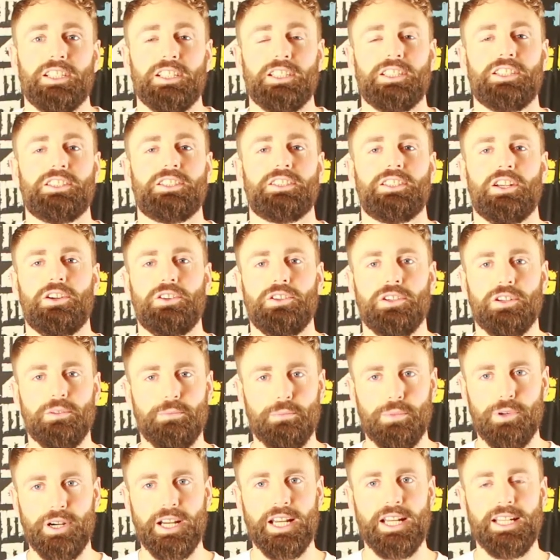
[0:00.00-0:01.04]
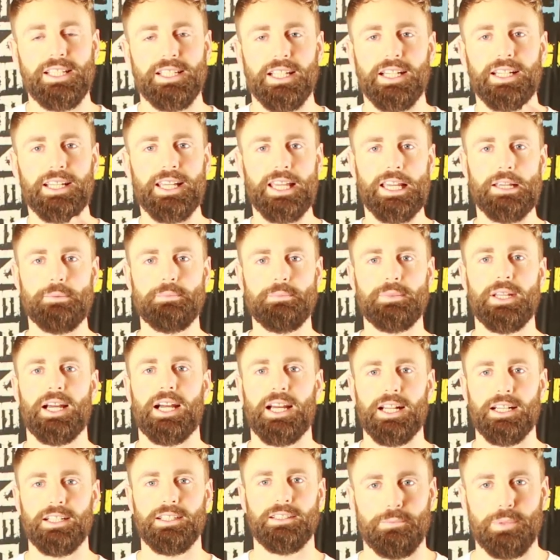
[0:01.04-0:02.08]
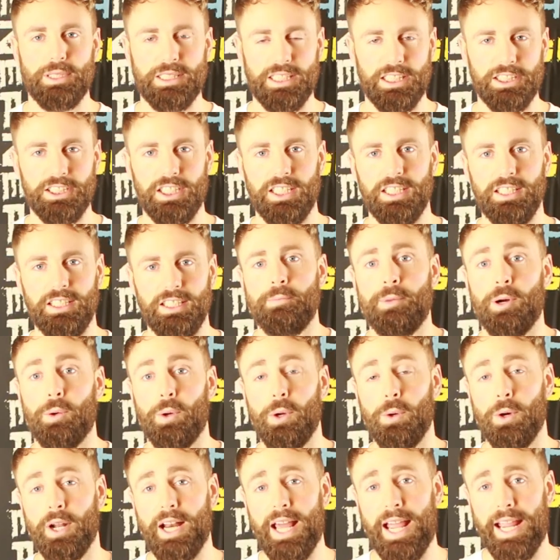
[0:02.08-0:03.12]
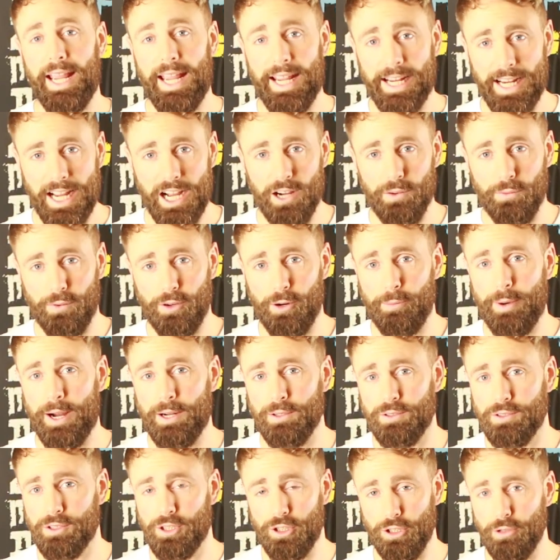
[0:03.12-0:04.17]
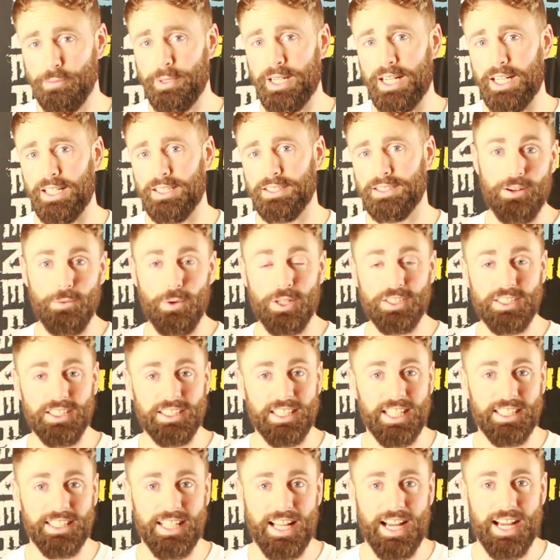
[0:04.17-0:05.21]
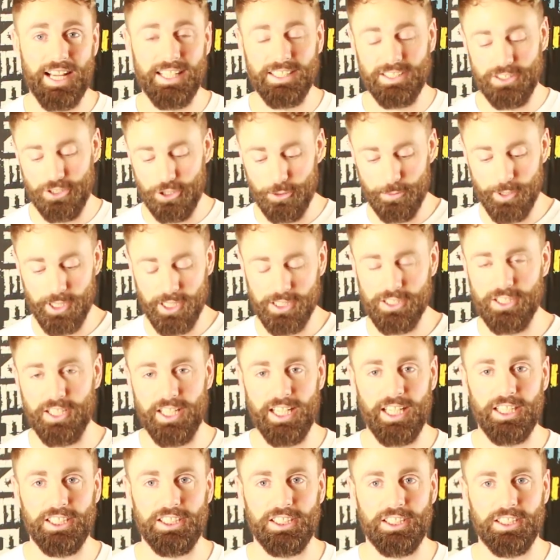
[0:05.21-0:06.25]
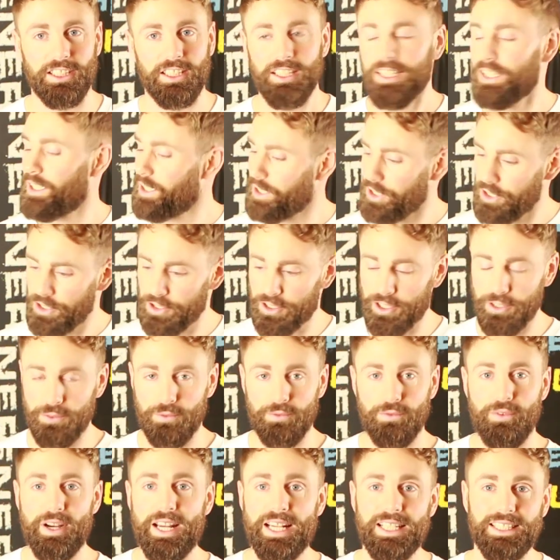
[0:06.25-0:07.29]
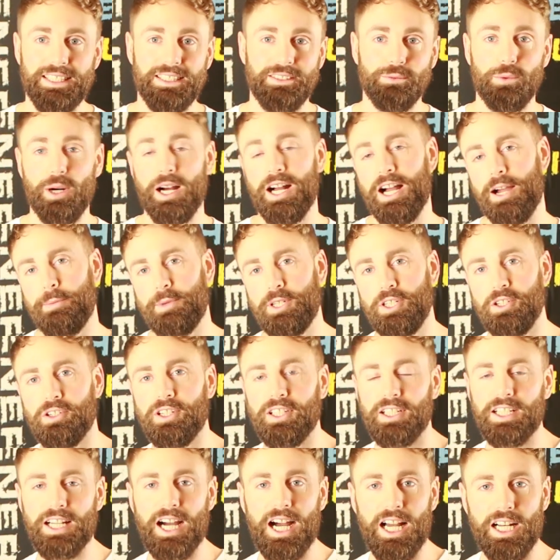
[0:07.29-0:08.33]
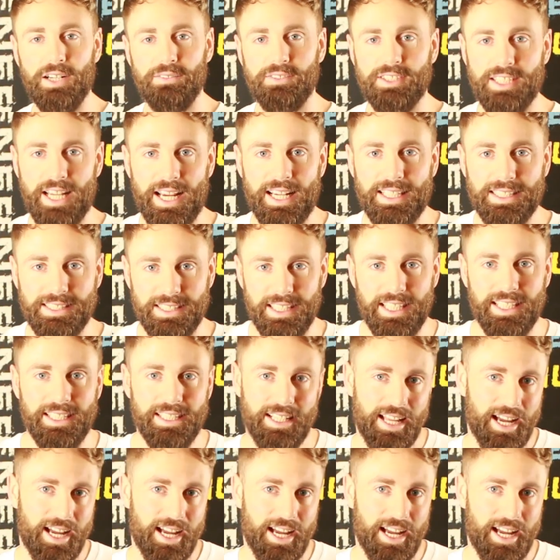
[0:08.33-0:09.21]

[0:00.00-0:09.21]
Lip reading: just so you can breathe and keep that position. But we want to hang out for about 2 minutes. Once you've done that, 2 minutes in each, you can you can kind of test in